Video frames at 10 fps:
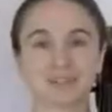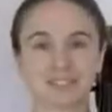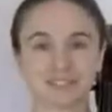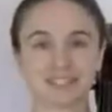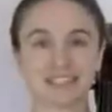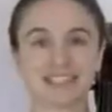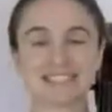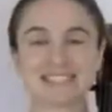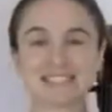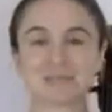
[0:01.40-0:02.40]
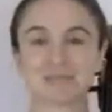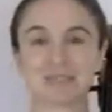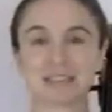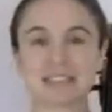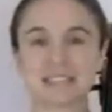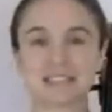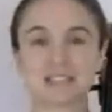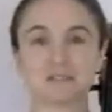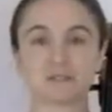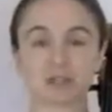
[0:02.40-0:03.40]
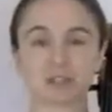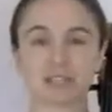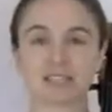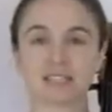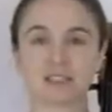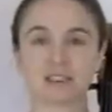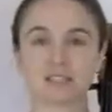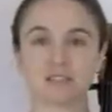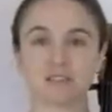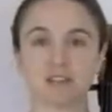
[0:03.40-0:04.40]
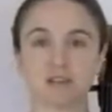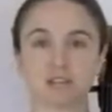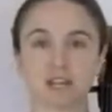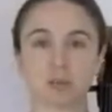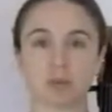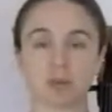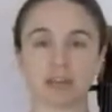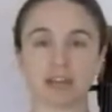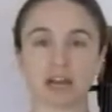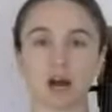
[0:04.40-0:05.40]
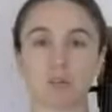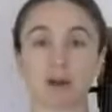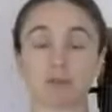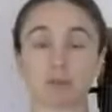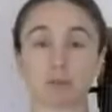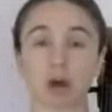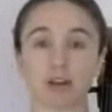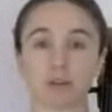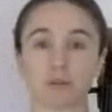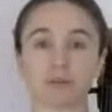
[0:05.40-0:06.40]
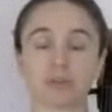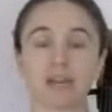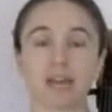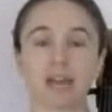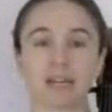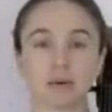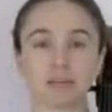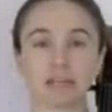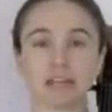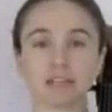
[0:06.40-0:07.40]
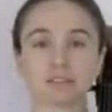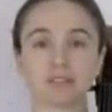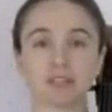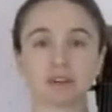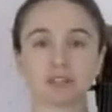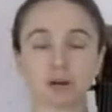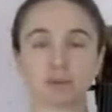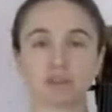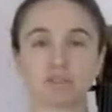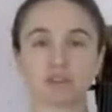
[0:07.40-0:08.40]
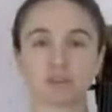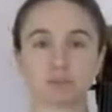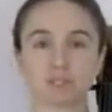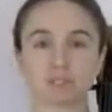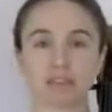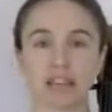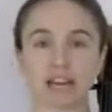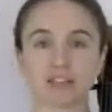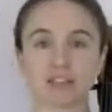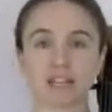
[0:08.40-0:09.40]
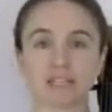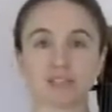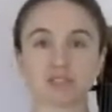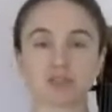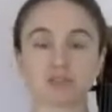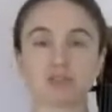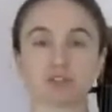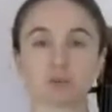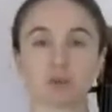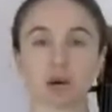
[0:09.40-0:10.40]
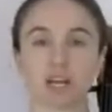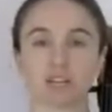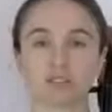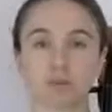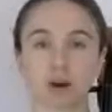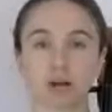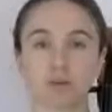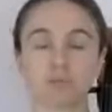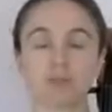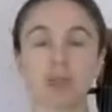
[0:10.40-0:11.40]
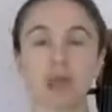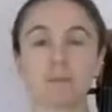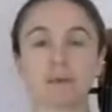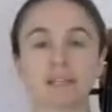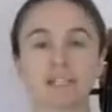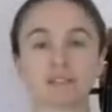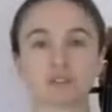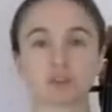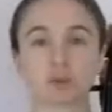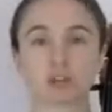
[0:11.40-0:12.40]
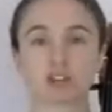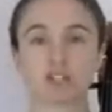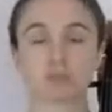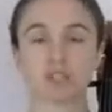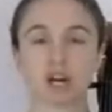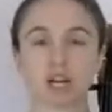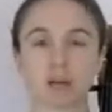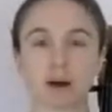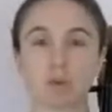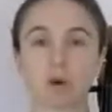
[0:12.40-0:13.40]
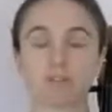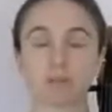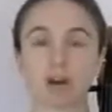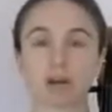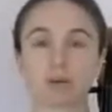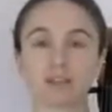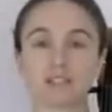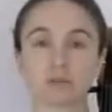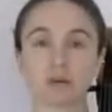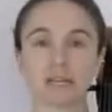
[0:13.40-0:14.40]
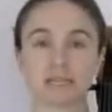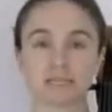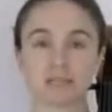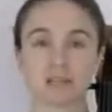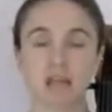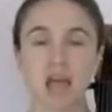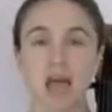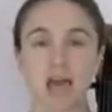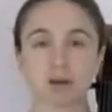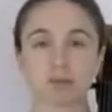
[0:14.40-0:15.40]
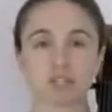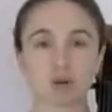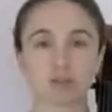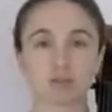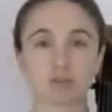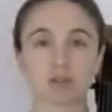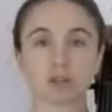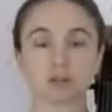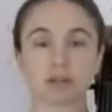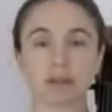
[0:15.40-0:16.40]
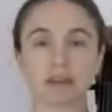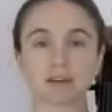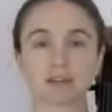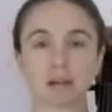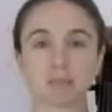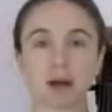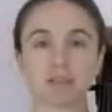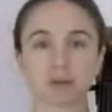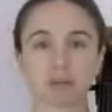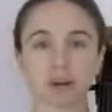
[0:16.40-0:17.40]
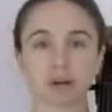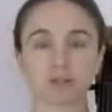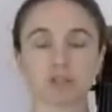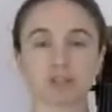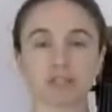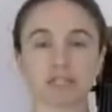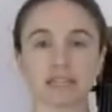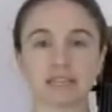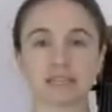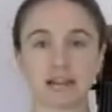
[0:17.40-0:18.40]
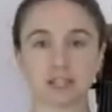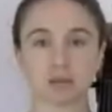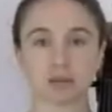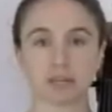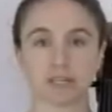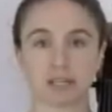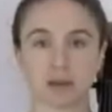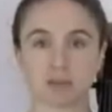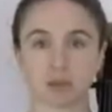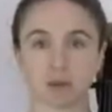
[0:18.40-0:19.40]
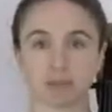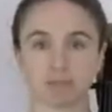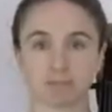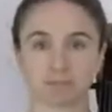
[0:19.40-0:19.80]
Hello dear cellists! This is the first in a series of videos that I'll be making about vibrato. Now in later videos I'll be giving you specific exercises you can use to work on your vibrato, but in this first one I'll just be talking about what vibrato is and what it isn't, and I'll be showing you some close-up angles on my vibrato so you can see exactly what it is that I'm doing.